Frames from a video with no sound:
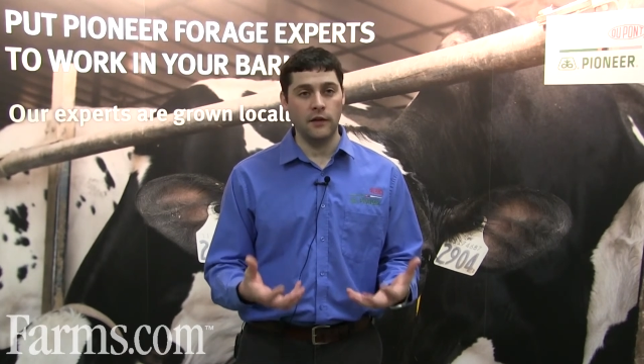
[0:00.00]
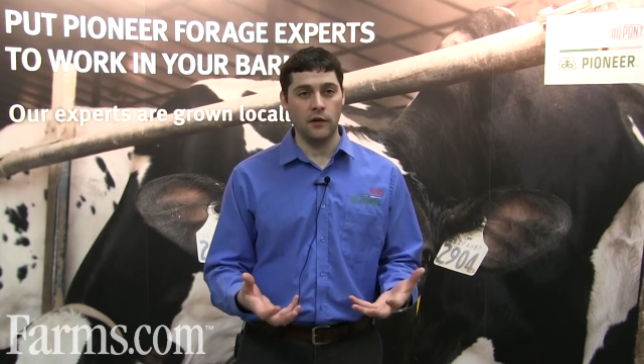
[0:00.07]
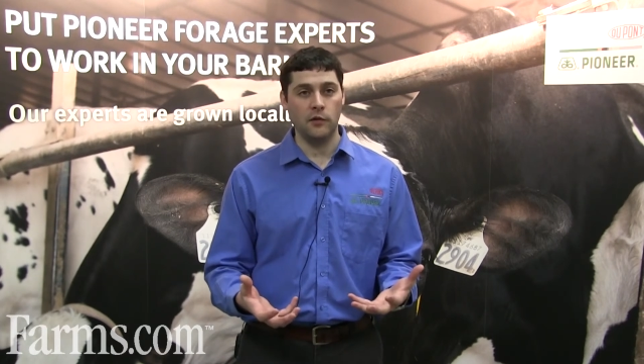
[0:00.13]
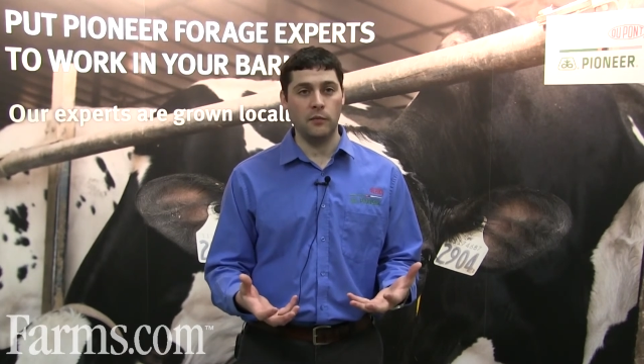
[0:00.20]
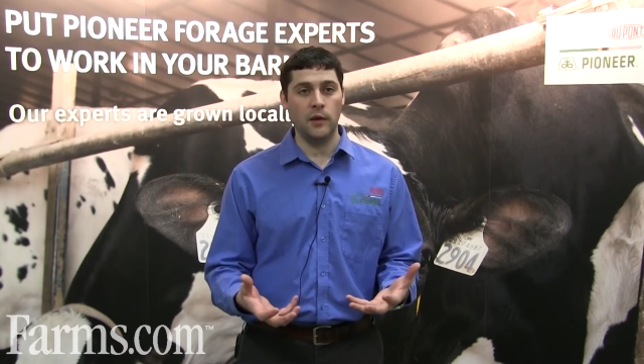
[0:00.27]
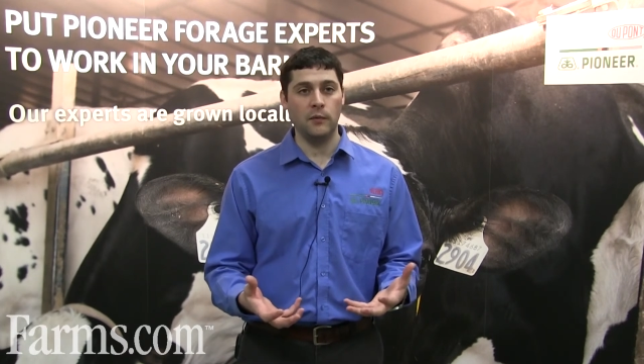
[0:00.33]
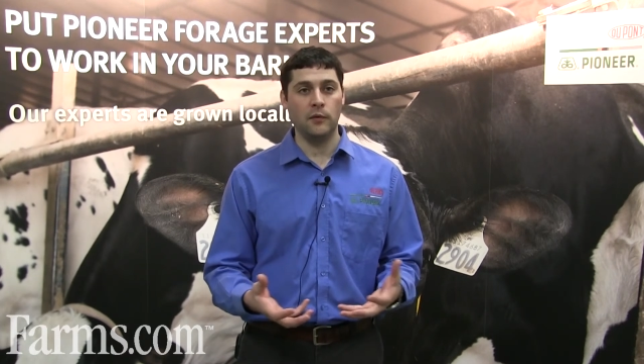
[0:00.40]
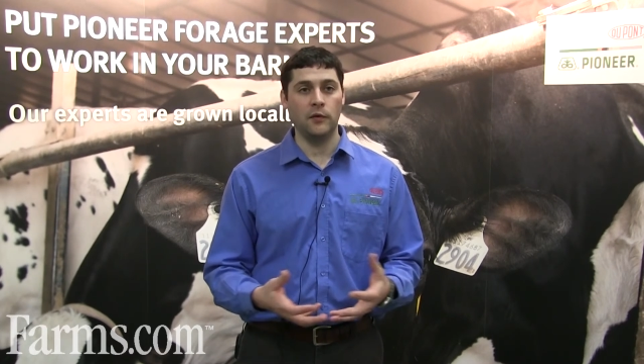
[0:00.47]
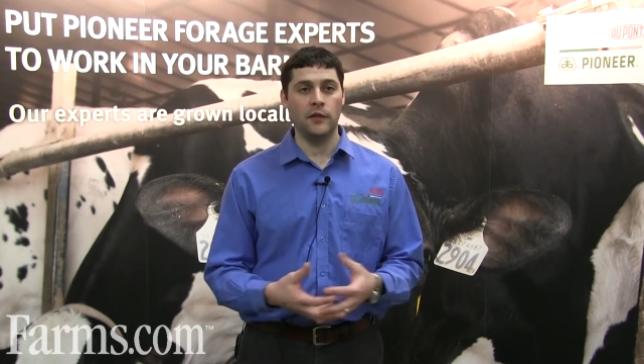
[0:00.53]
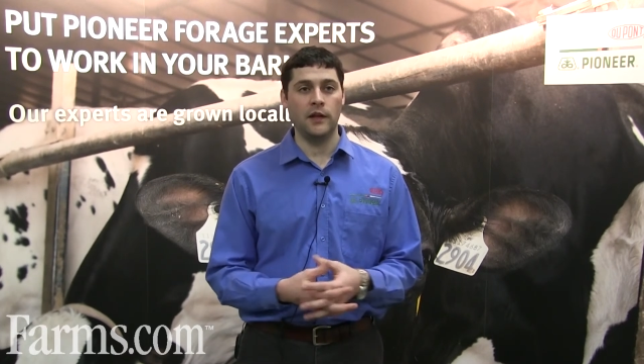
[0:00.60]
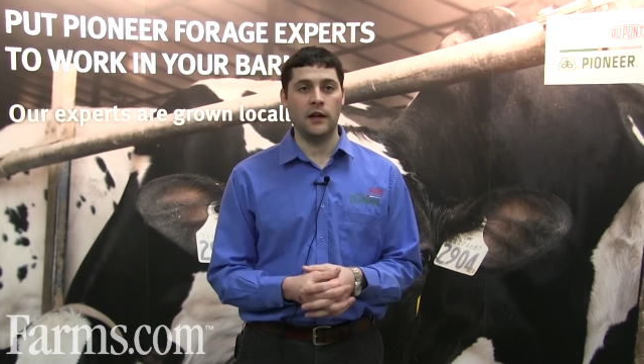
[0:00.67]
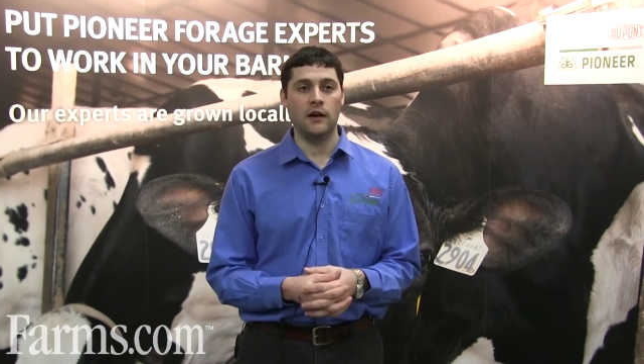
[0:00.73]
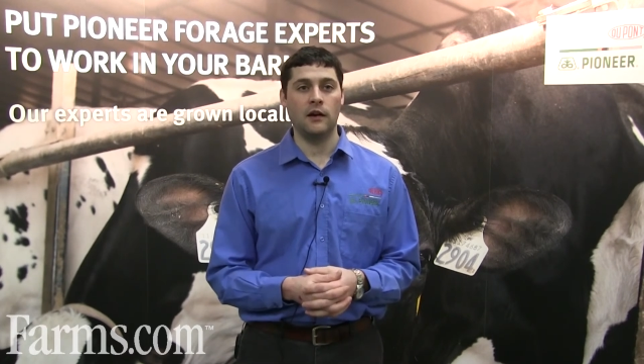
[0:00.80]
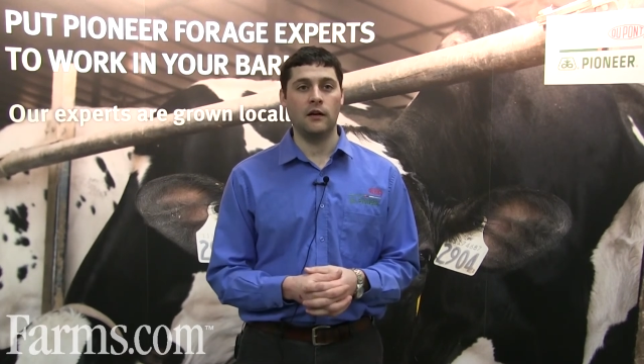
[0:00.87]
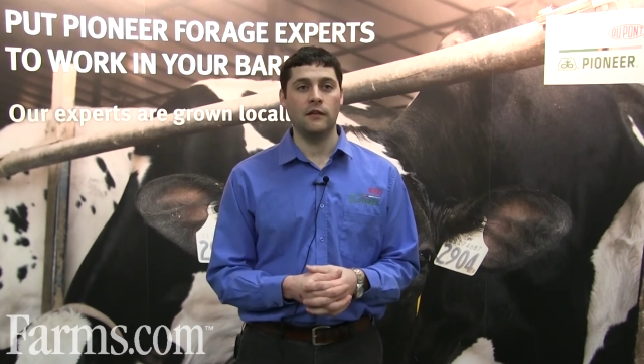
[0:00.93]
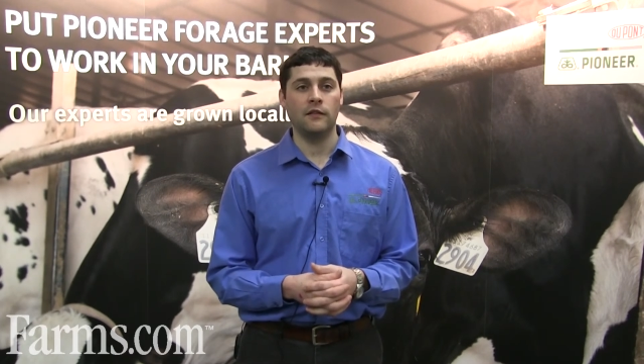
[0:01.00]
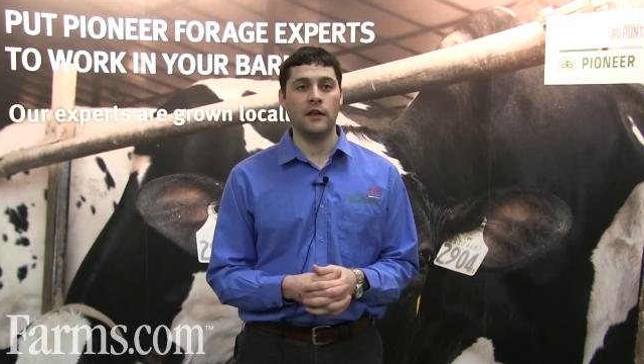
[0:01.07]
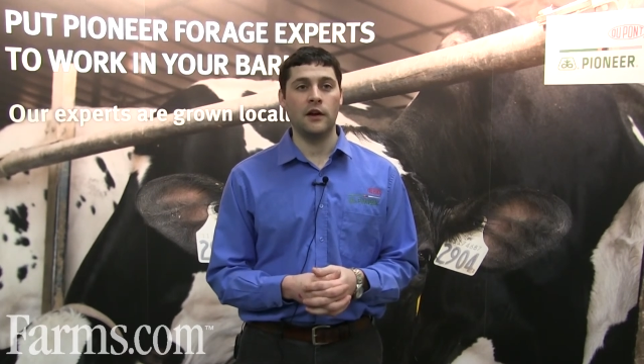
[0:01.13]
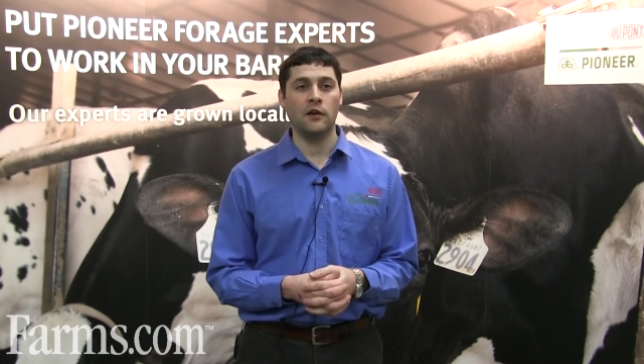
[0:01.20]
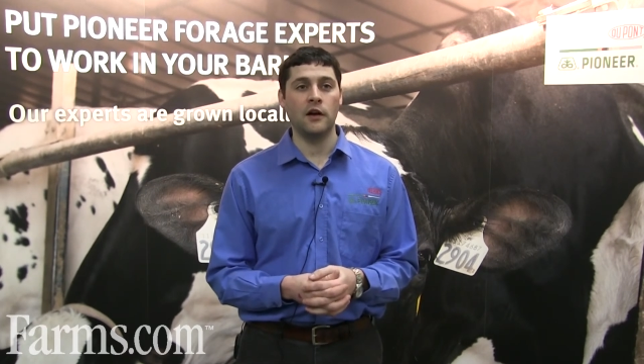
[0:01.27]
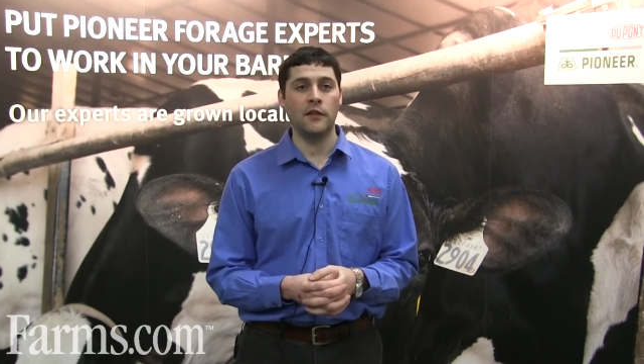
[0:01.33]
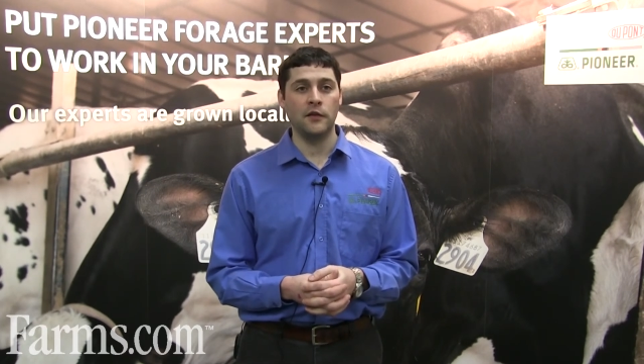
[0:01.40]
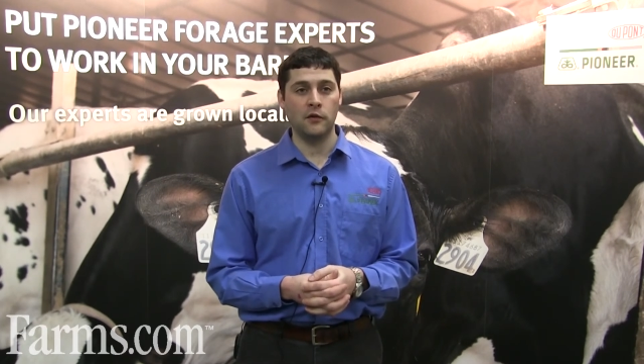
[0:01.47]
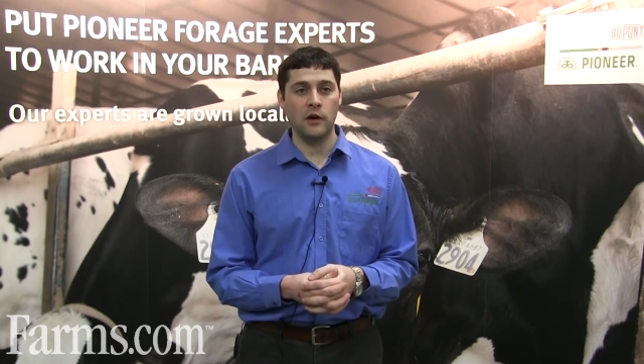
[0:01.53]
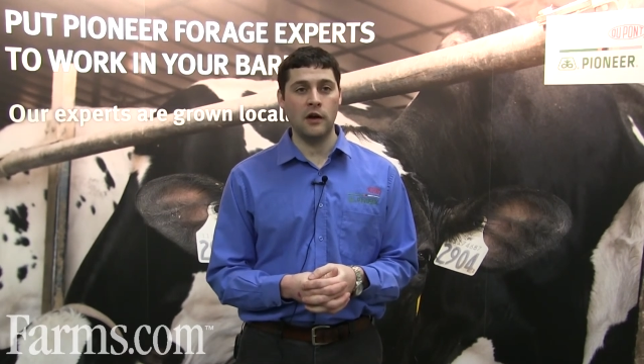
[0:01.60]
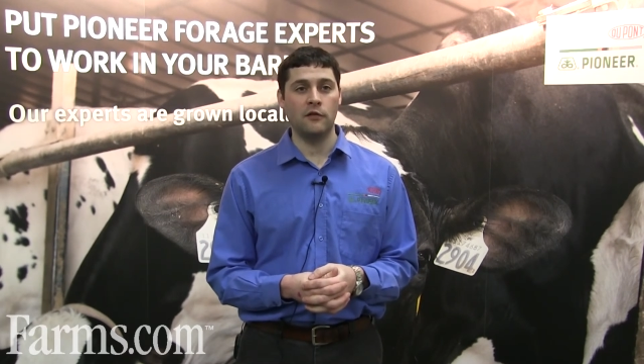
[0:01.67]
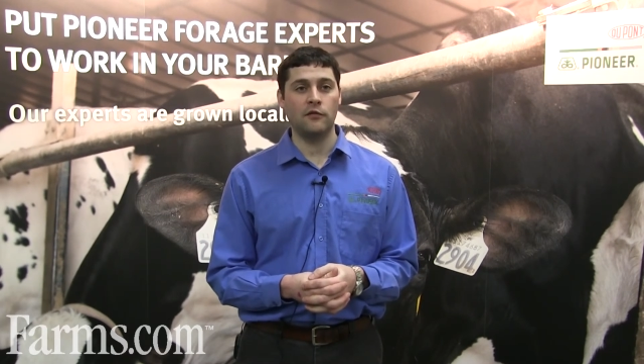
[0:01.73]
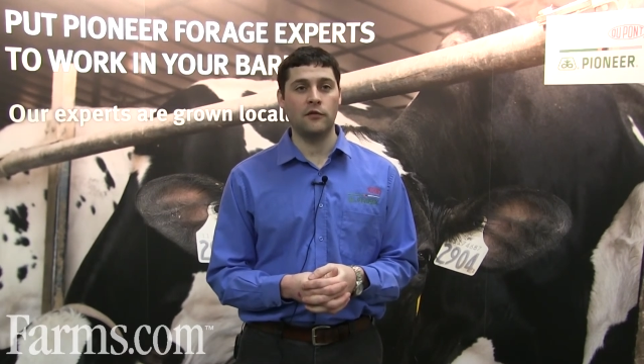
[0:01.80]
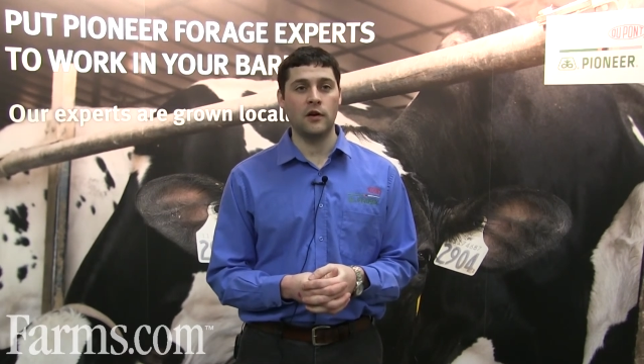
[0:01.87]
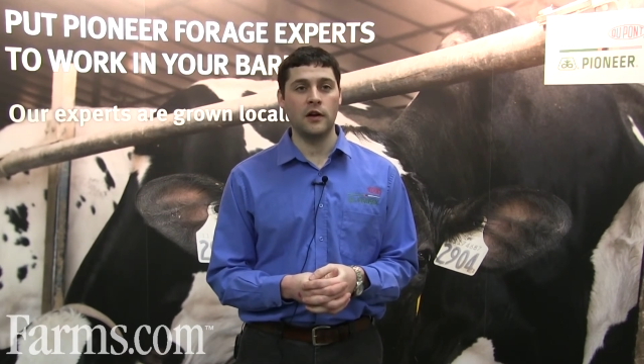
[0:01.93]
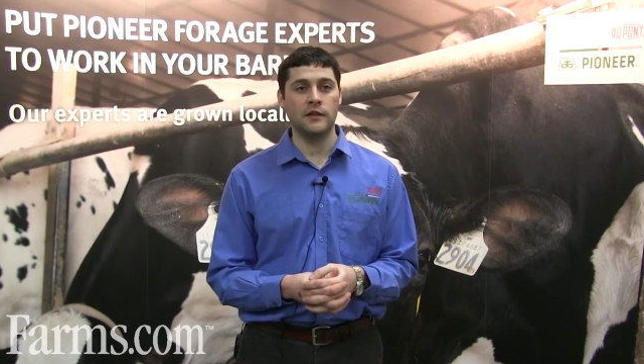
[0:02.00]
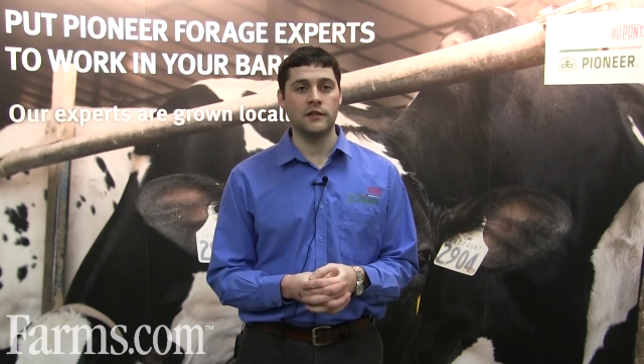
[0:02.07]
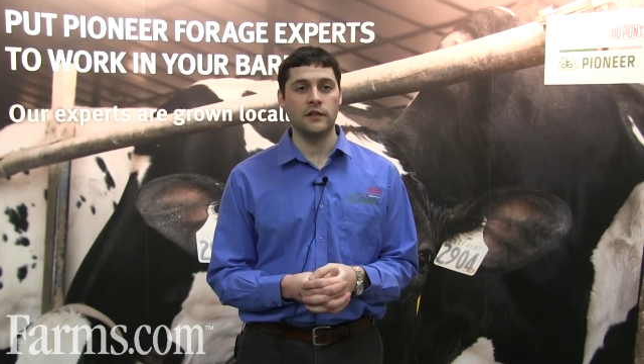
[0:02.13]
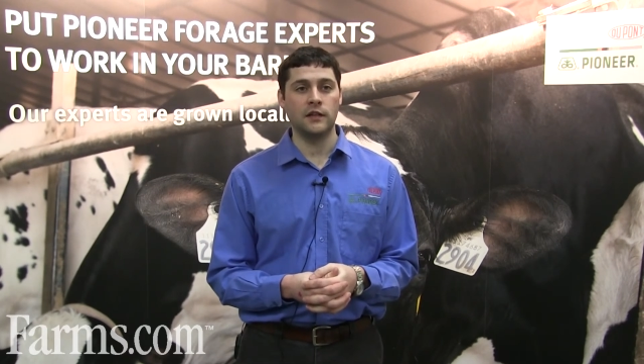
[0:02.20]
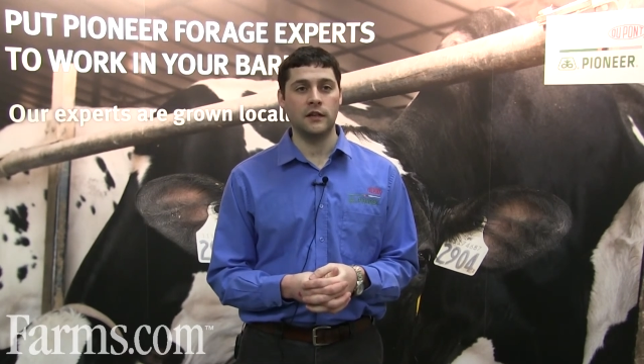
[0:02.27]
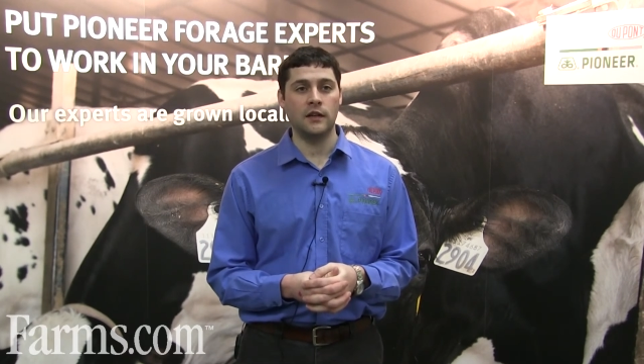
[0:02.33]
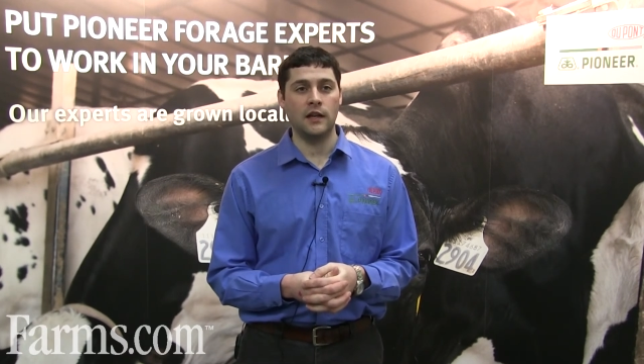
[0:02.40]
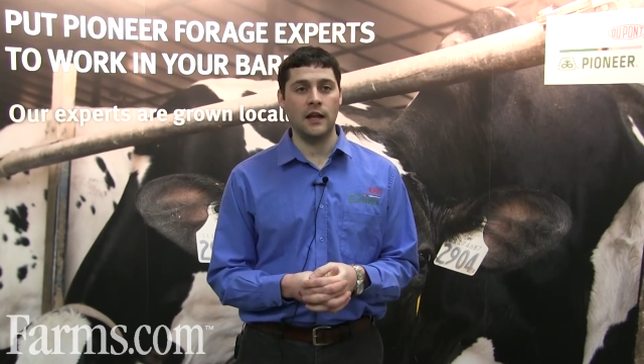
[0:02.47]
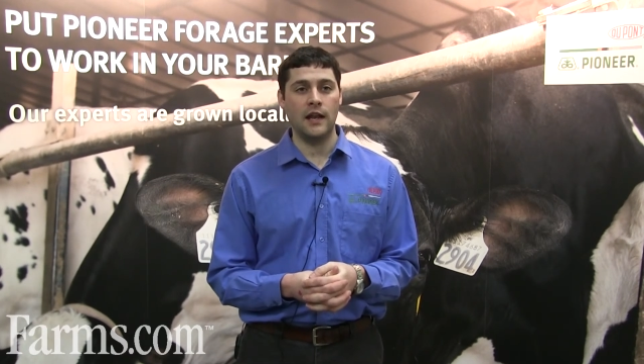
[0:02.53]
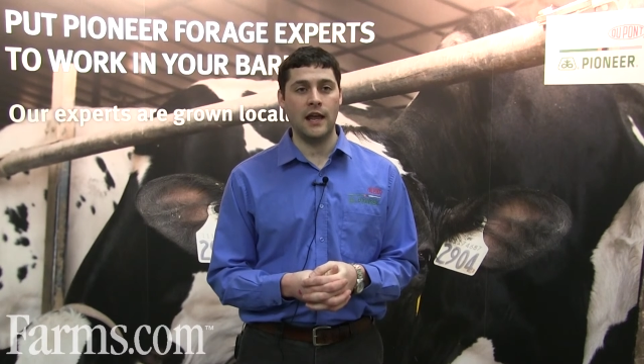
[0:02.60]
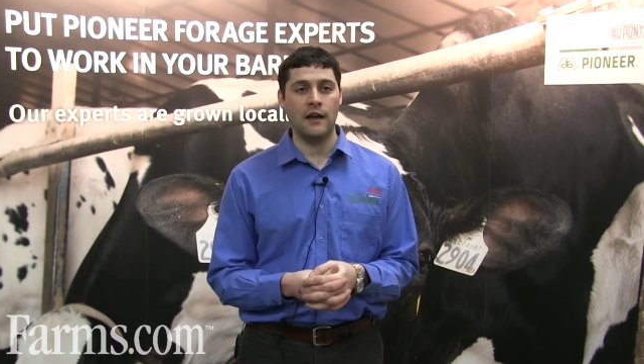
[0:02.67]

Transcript: They're the people that are on the ground for us and